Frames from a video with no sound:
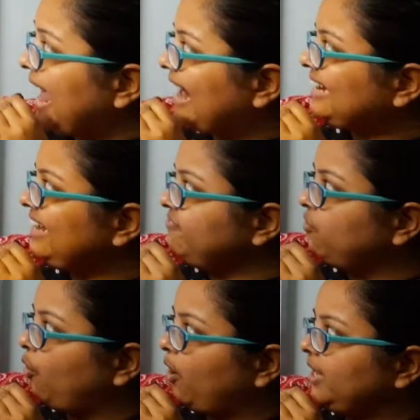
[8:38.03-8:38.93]
active
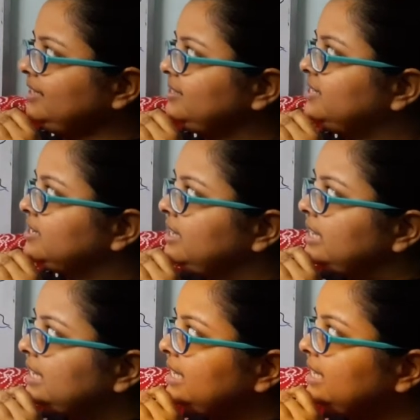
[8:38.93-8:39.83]
voice
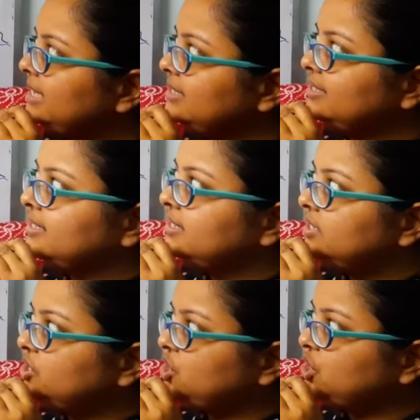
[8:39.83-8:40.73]
is
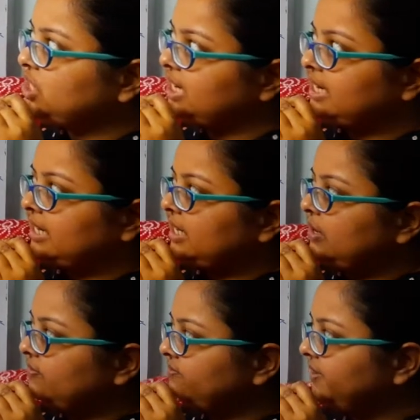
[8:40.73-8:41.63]
she,
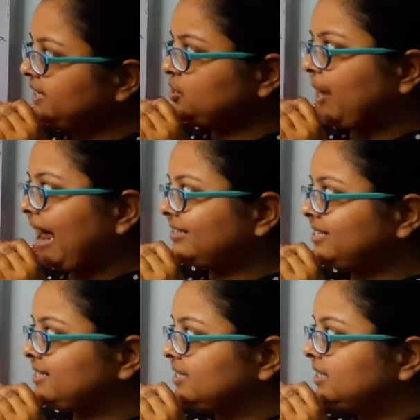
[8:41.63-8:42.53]
which has
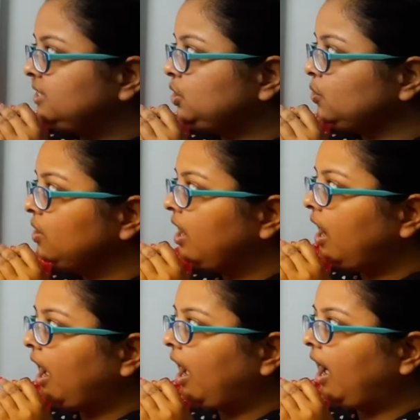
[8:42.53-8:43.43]
turned to
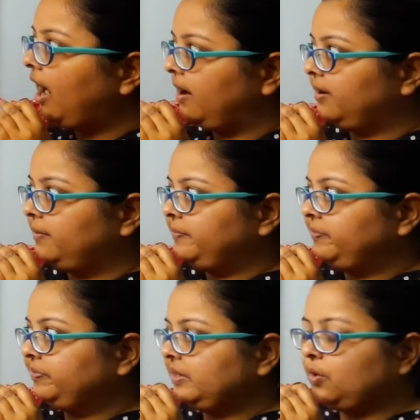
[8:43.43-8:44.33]
her.
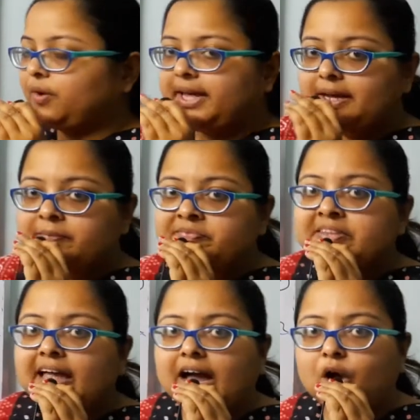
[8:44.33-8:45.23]
Okay,
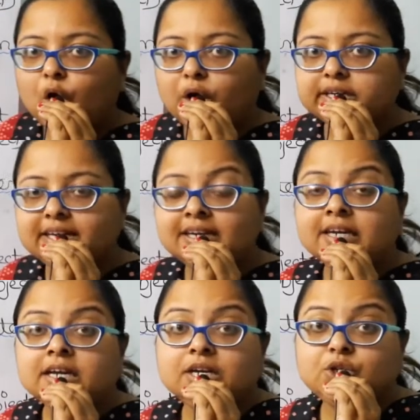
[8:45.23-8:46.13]
according
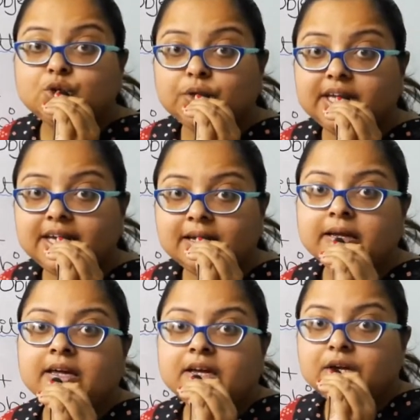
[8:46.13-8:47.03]
to the
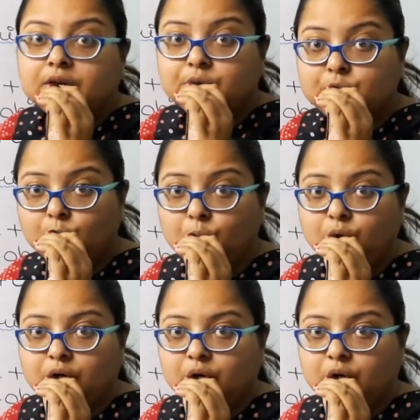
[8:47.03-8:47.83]
rule